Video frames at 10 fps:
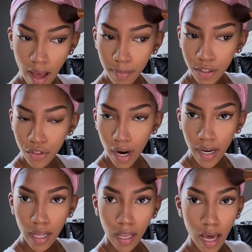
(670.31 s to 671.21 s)
I've been
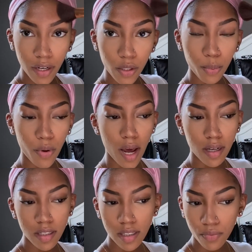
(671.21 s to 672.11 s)
trying a lot of new
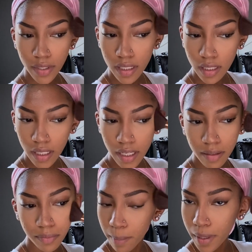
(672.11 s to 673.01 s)
products recently
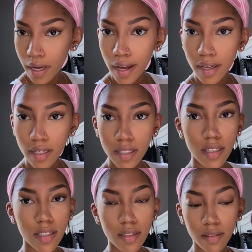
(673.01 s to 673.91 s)
because